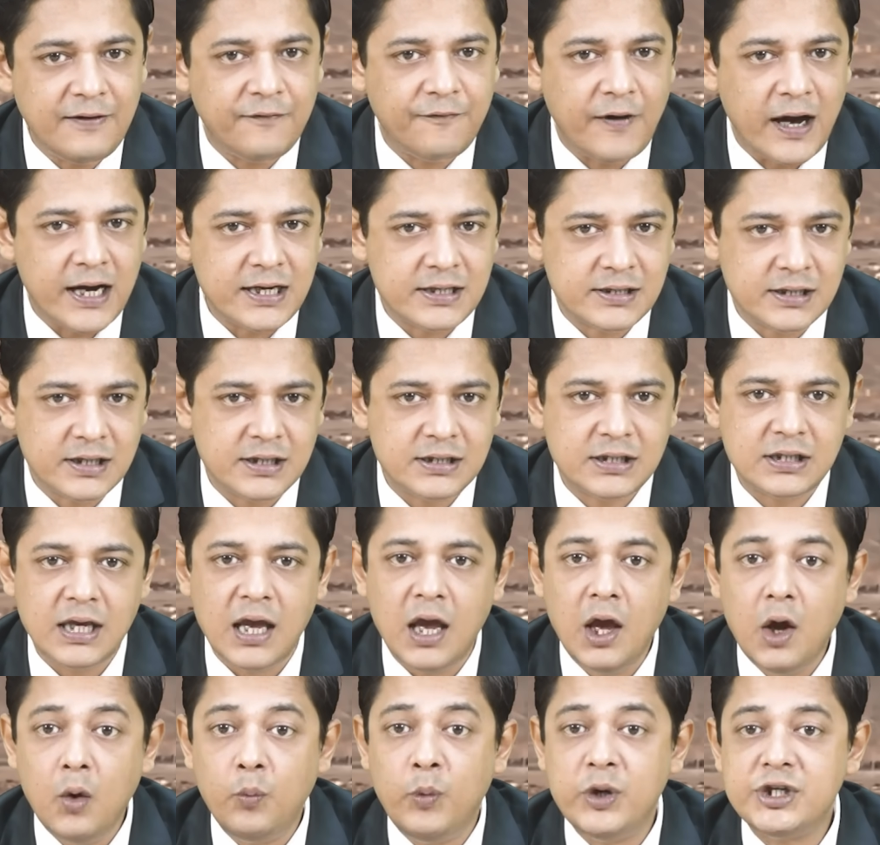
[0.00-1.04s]
fighters,
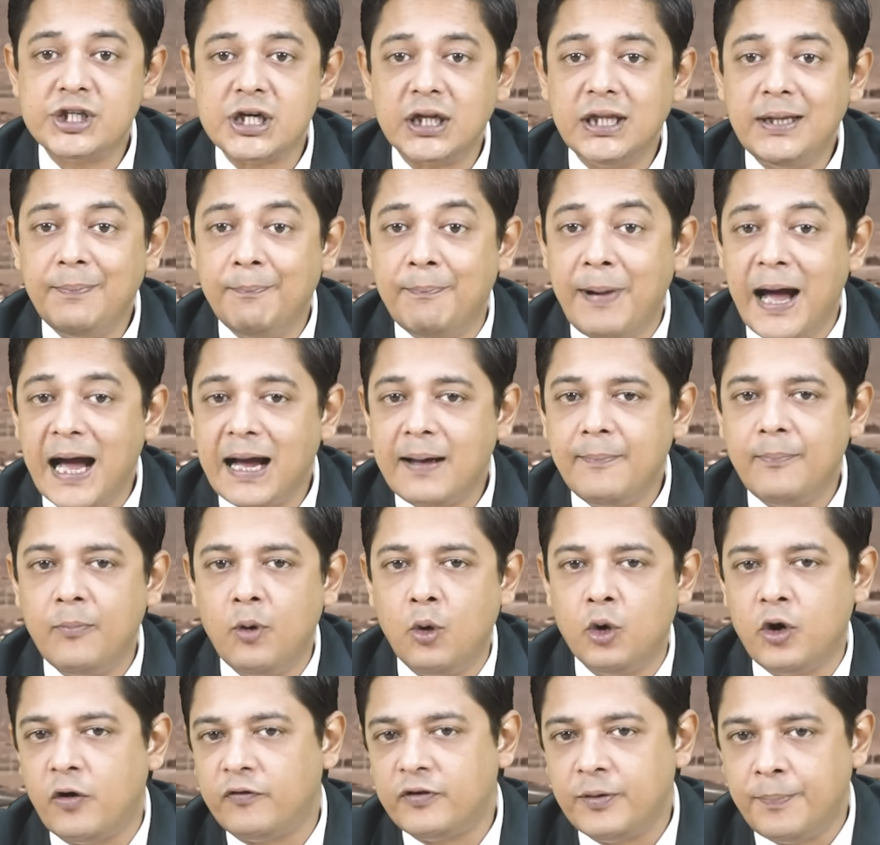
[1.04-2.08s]
which are the
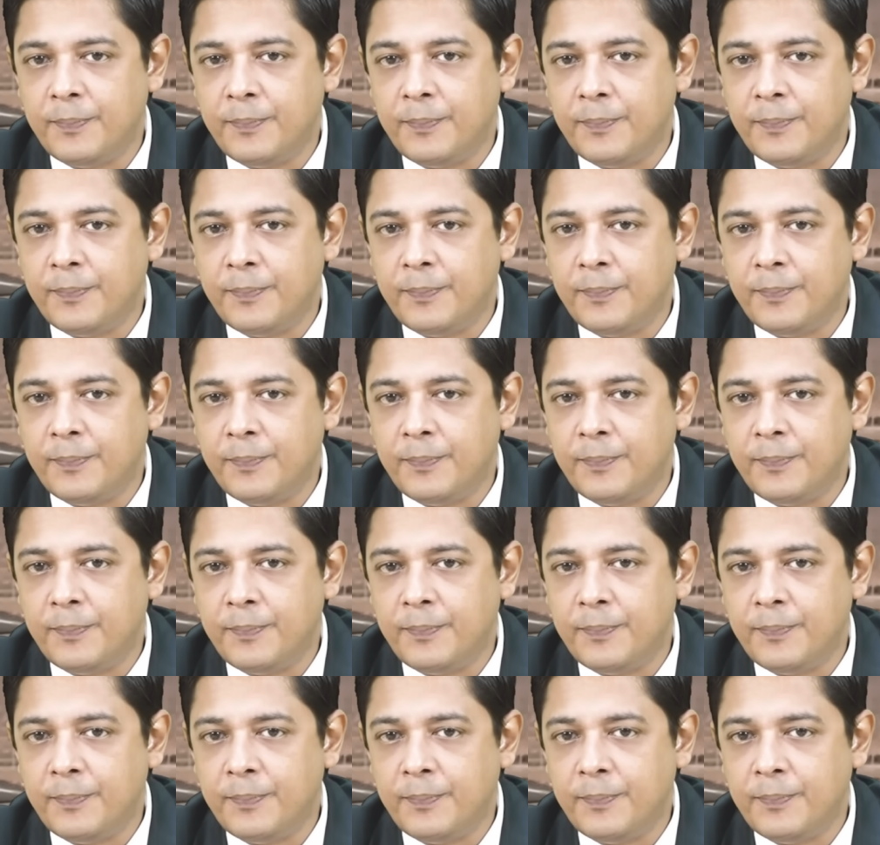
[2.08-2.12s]
backbone of the